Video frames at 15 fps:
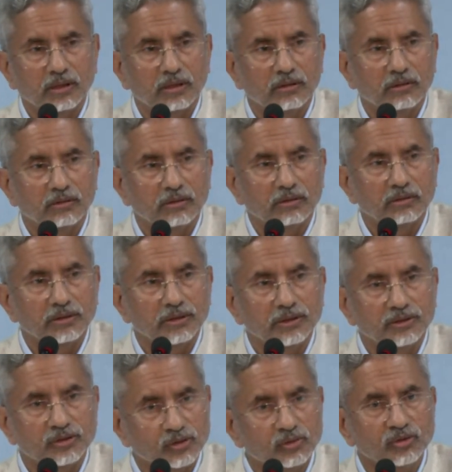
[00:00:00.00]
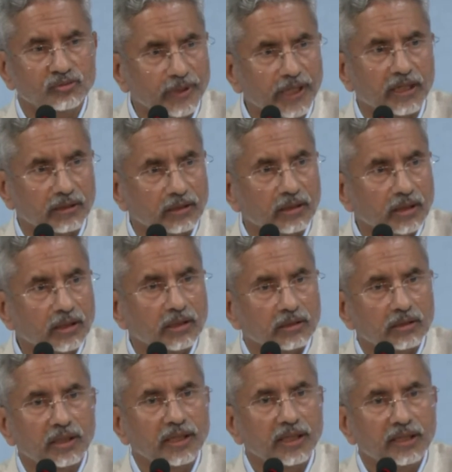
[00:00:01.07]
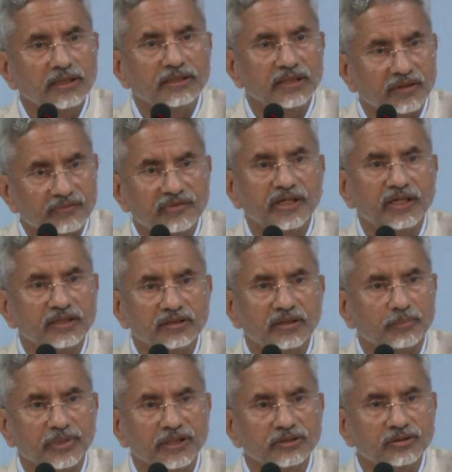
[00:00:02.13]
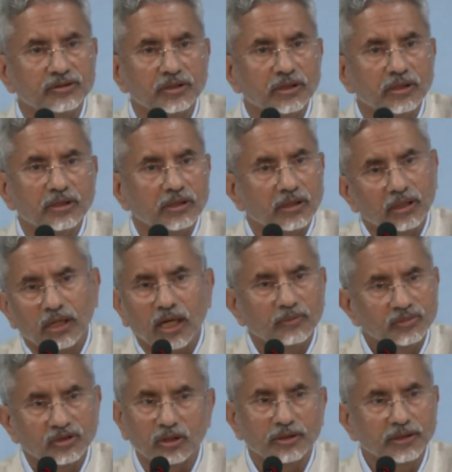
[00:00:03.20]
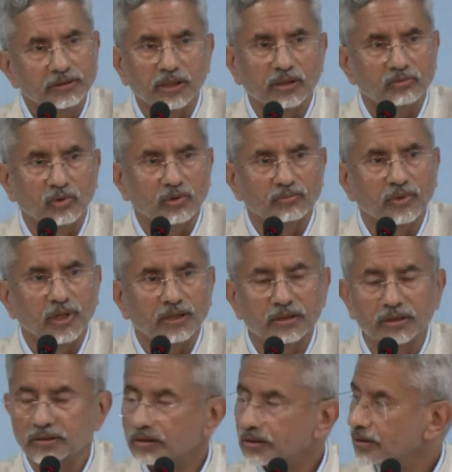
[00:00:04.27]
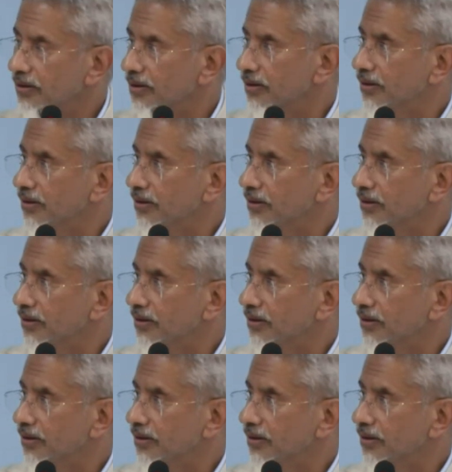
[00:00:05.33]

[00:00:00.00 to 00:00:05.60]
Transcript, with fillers: uh, issues where clearly they are feeling the pinch. Uh, I'm sorry, that won't work.